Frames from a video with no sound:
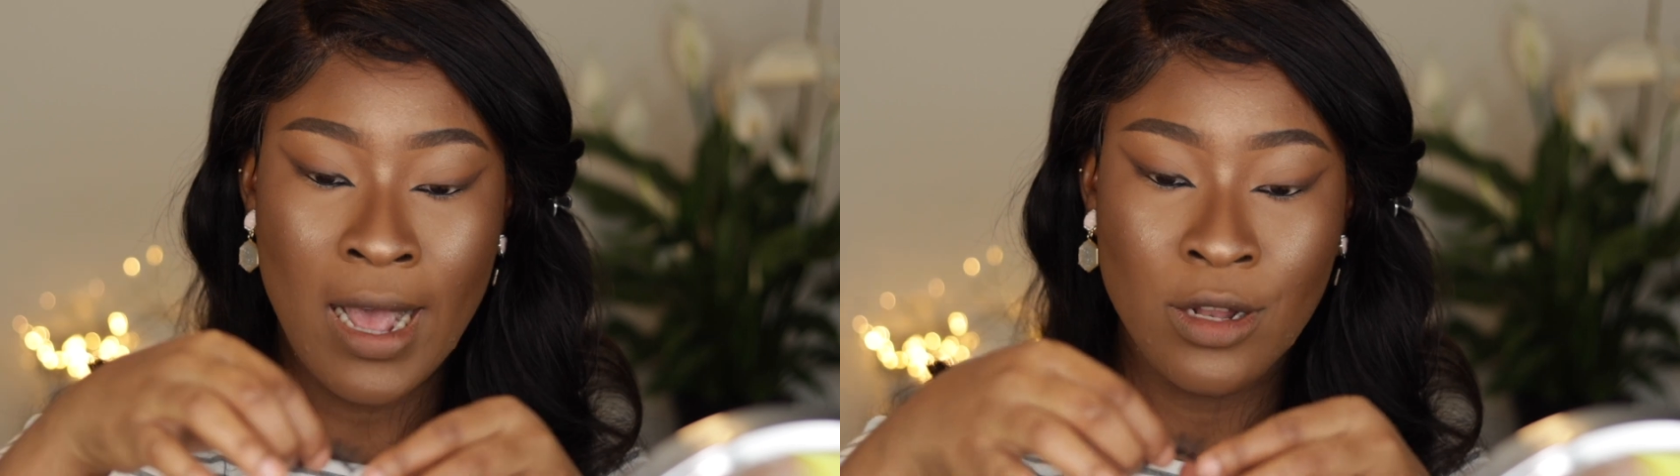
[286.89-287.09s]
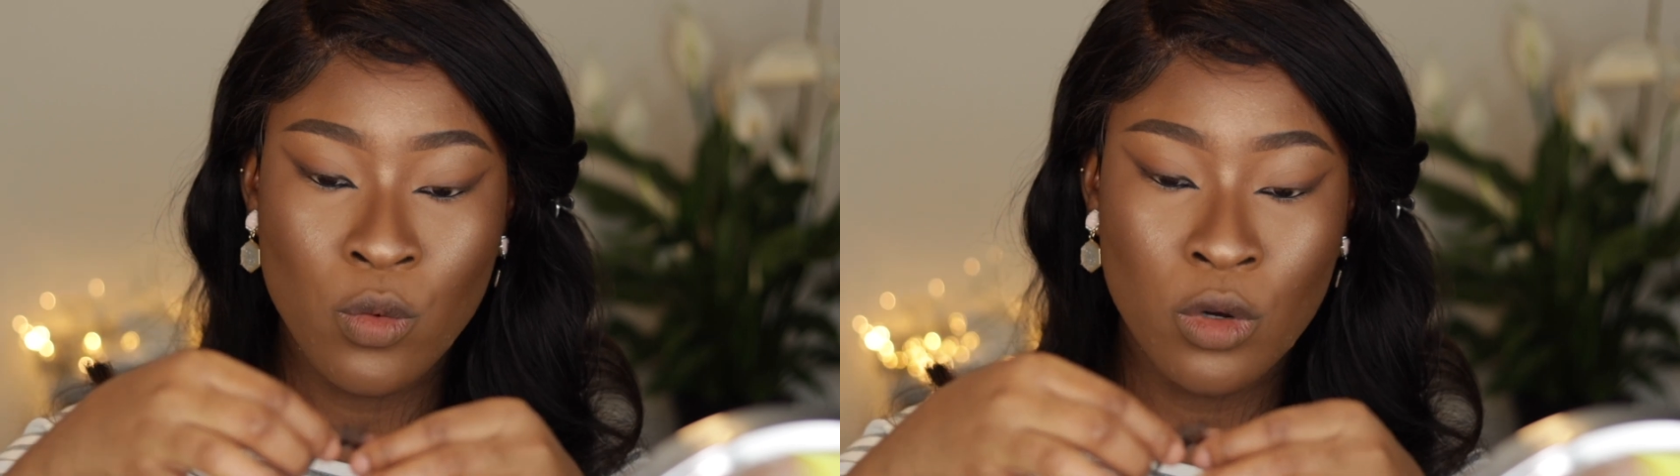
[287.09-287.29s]

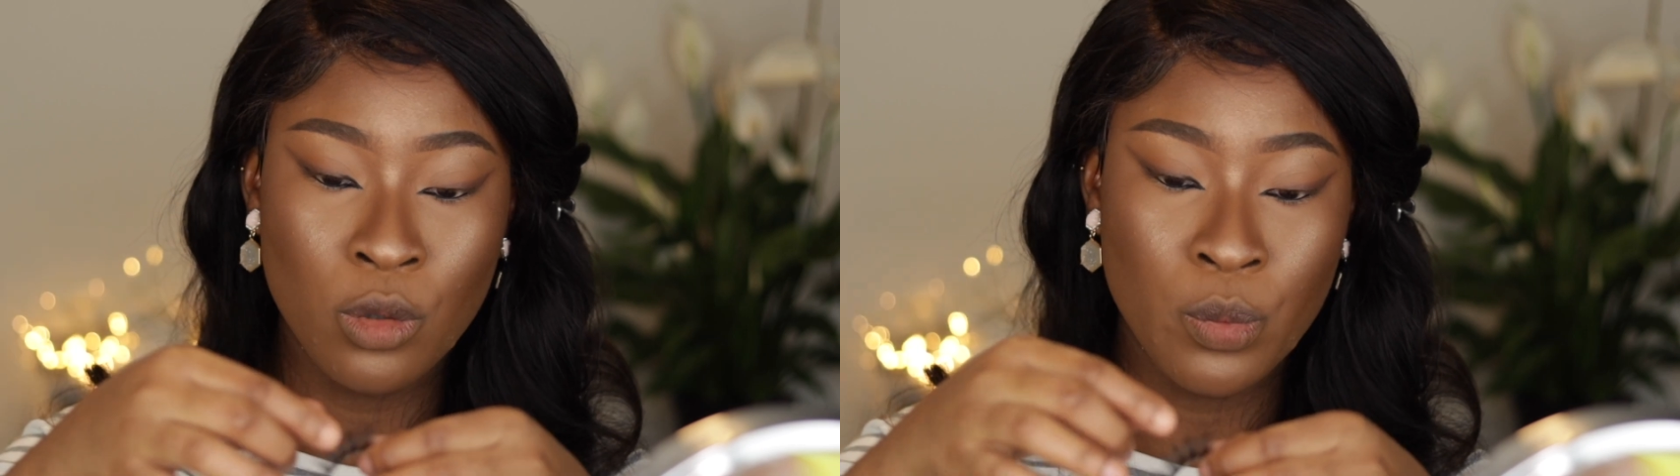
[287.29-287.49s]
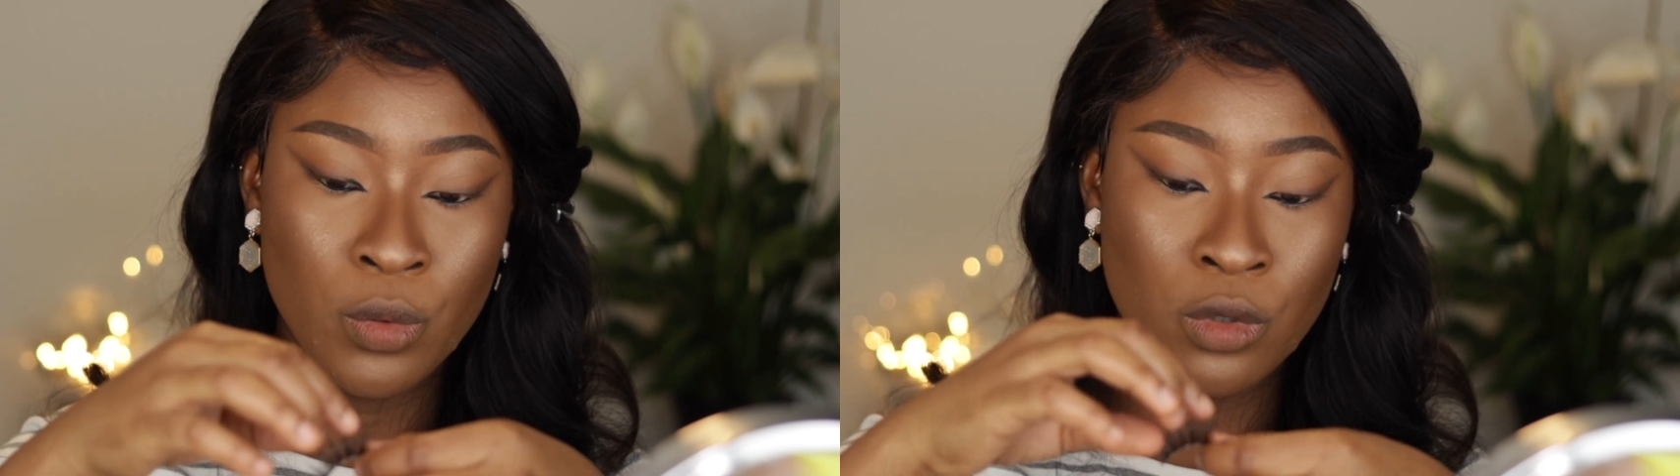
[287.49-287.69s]
and you
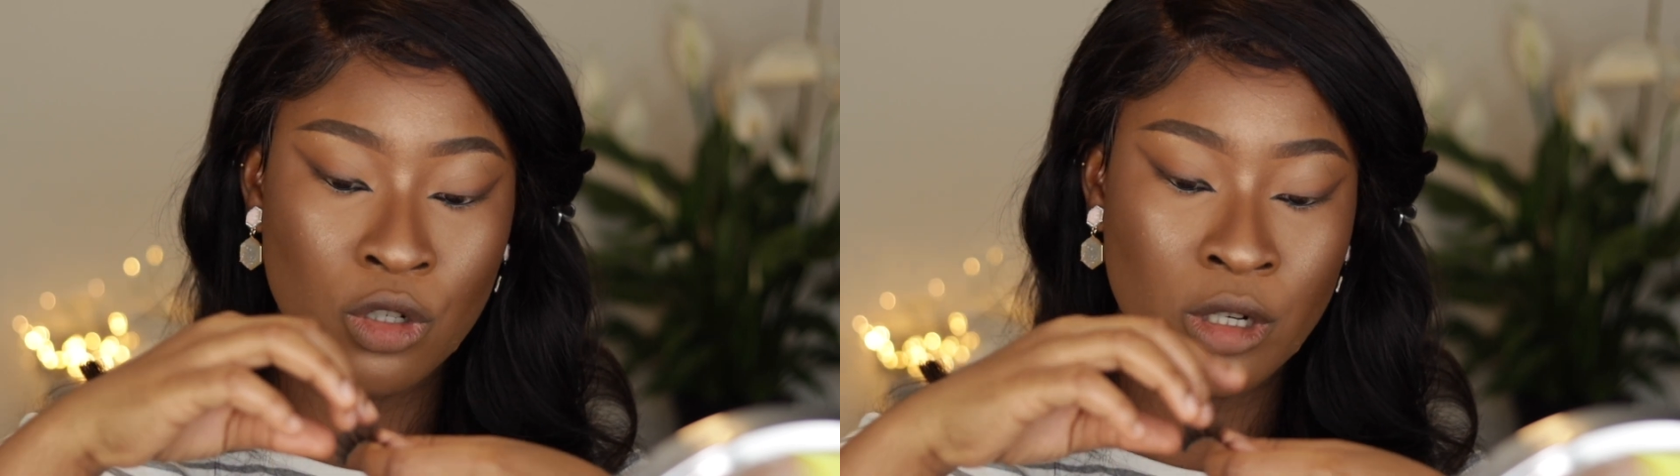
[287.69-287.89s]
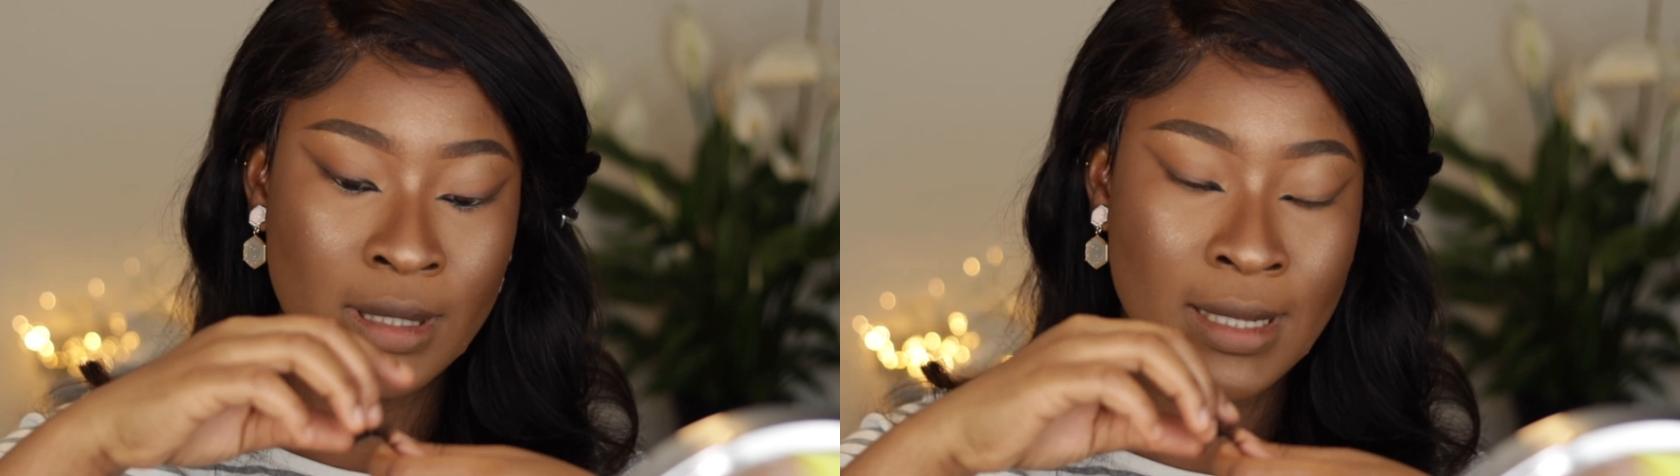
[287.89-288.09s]
want to
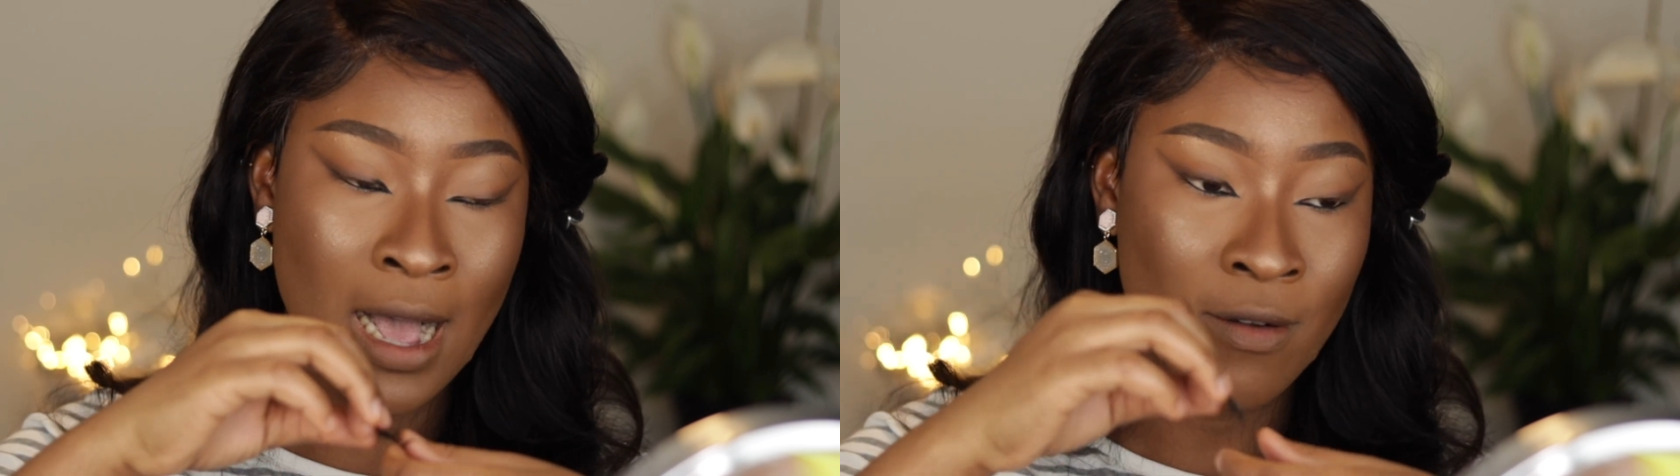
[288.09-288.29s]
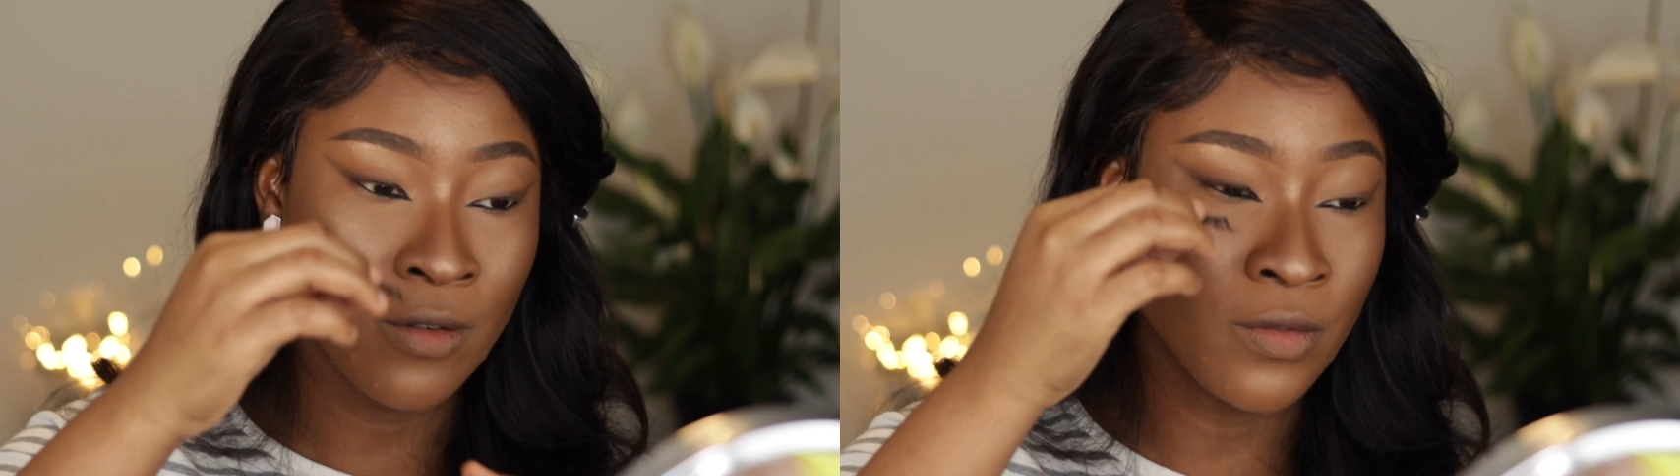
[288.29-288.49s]
put just
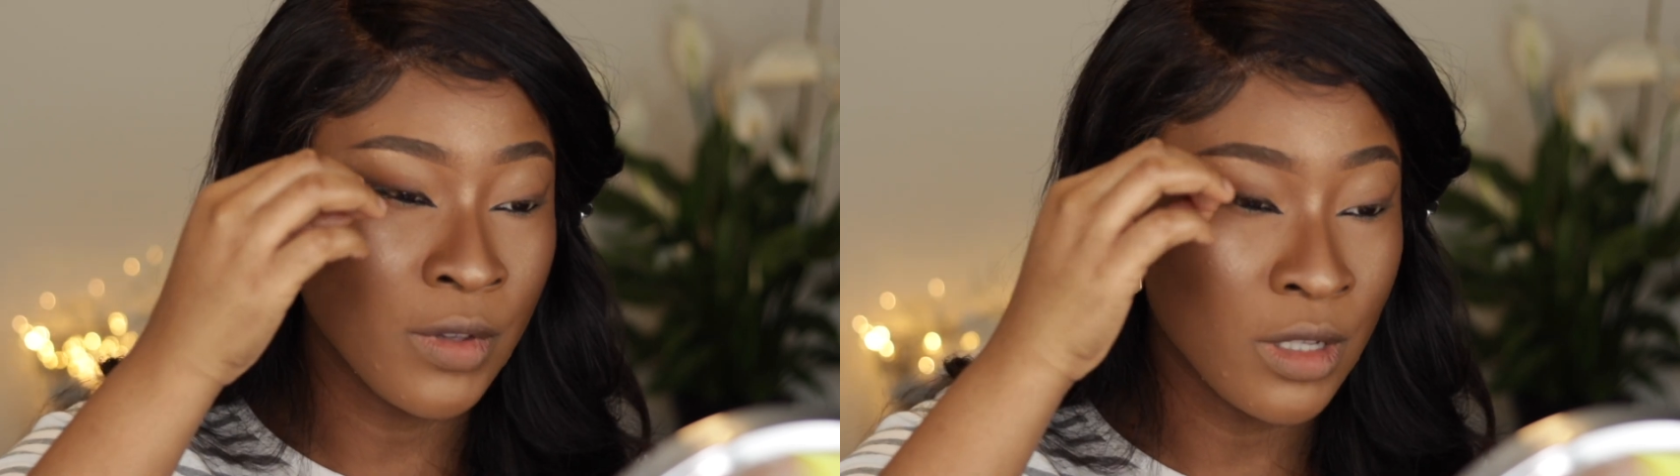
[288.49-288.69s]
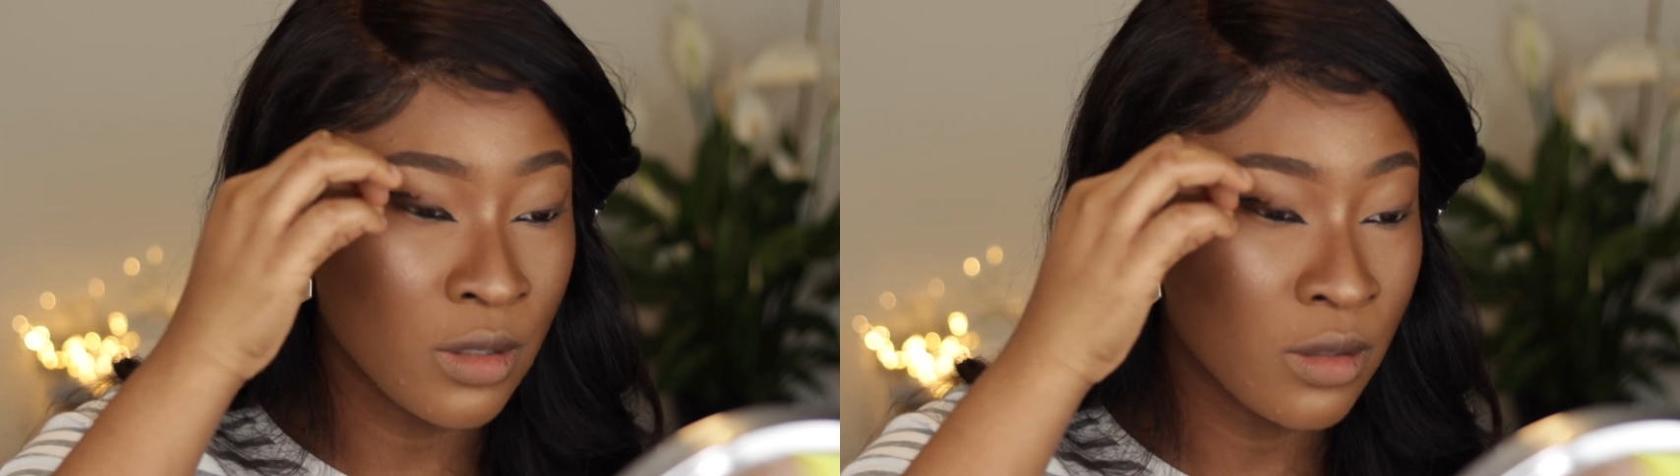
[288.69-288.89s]
half of it.